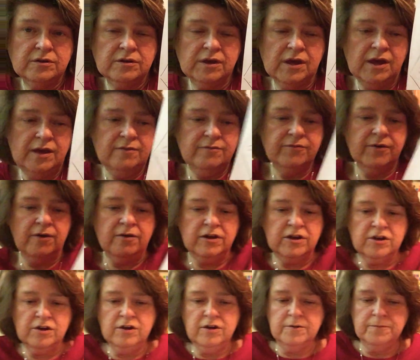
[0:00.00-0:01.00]
Okay, very
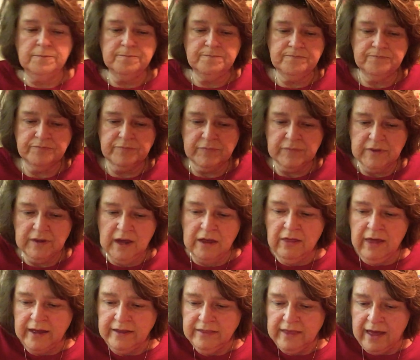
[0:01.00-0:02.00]
good. I
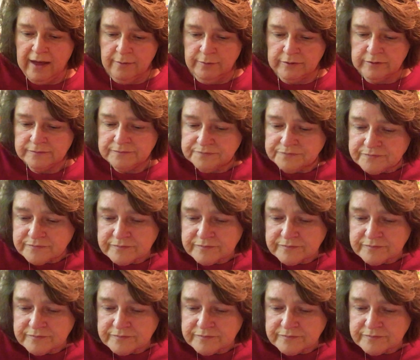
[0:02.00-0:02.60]
like that one.